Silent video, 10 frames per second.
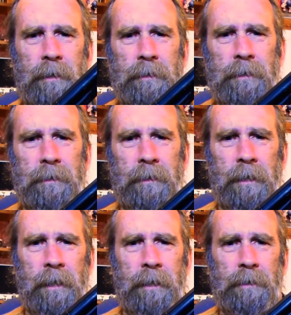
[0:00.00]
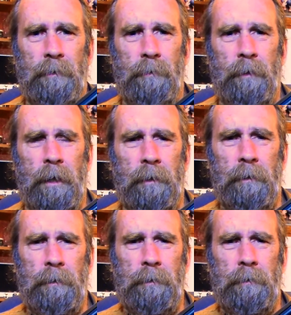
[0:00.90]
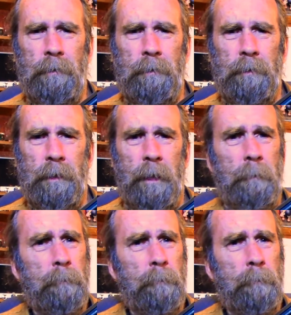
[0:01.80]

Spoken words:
It's so critical to the gun,